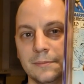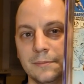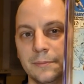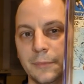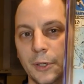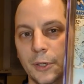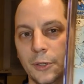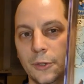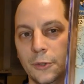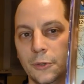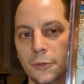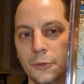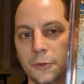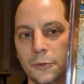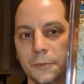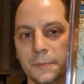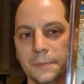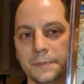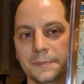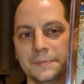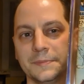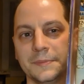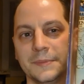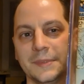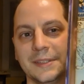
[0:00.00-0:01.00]

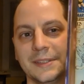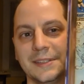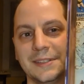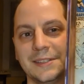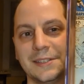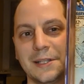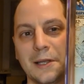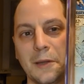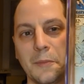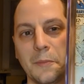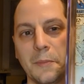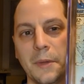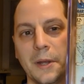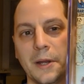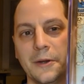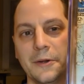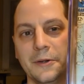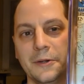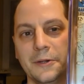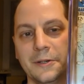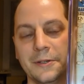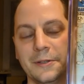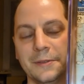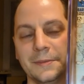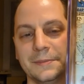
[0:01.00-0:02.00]
boom,
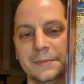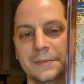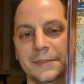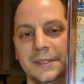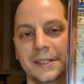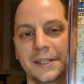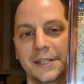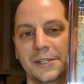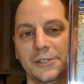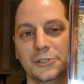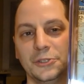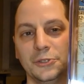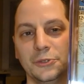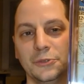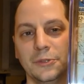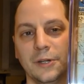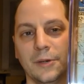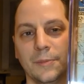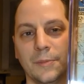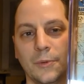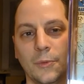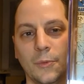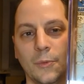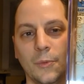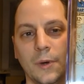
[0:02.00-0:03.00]
Submariner issue
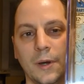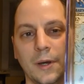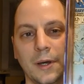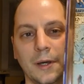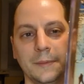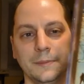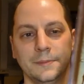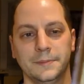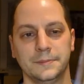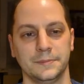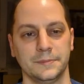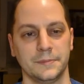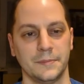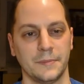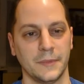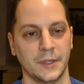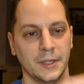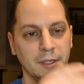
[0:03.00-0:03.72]
number 1.